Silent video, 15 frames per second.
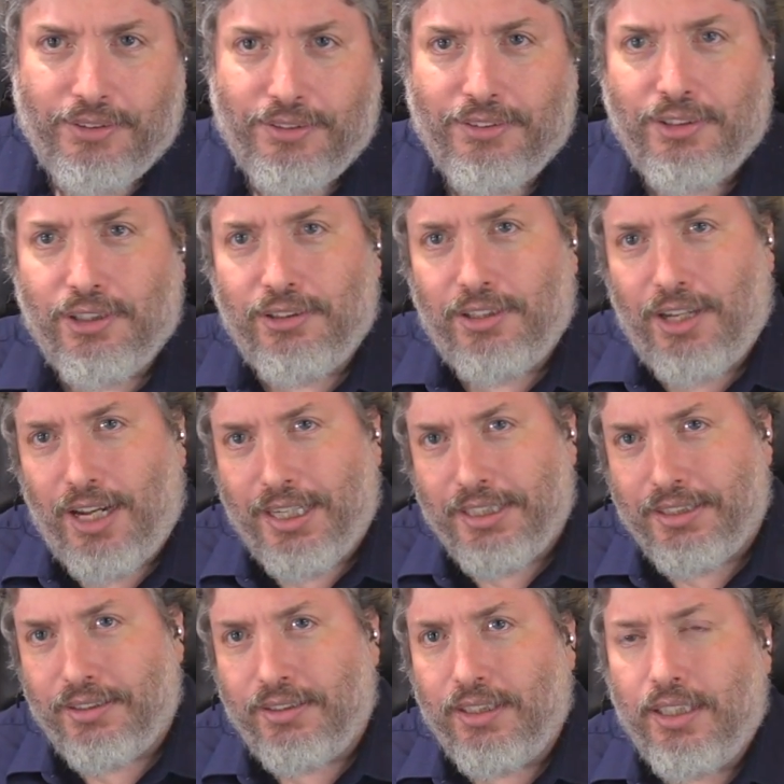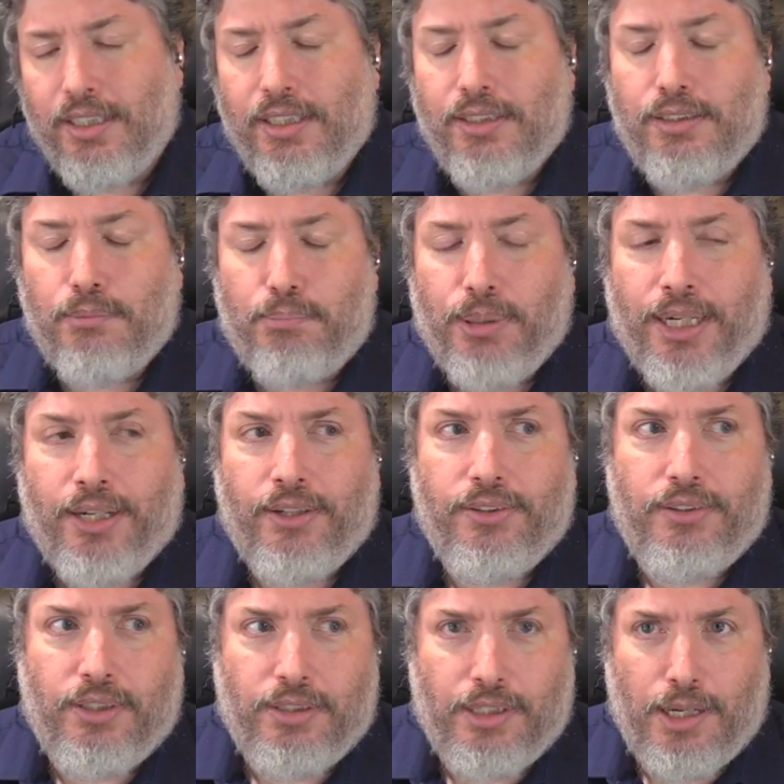The lion, the bear,
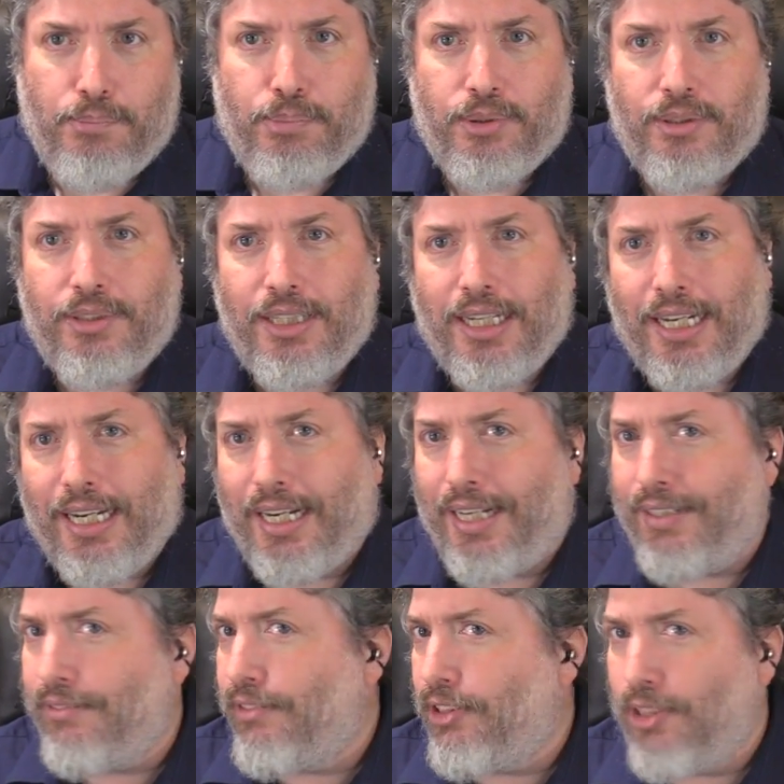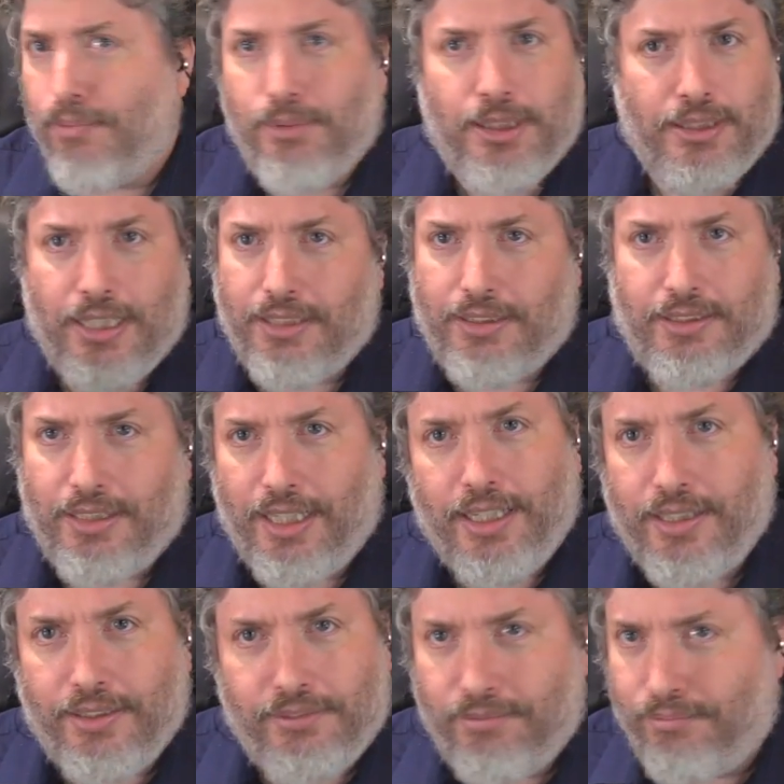the leopard, and something that's
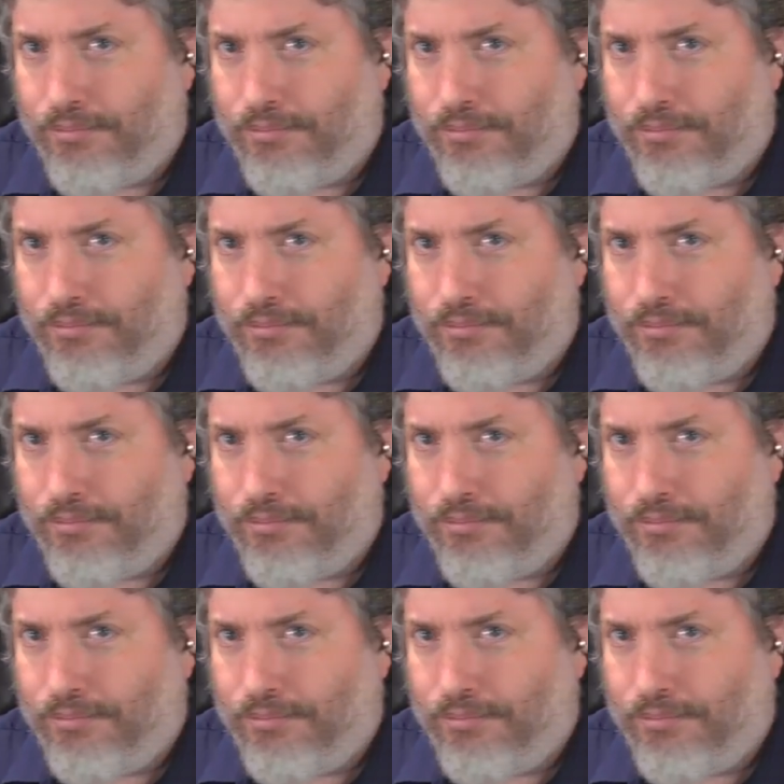in,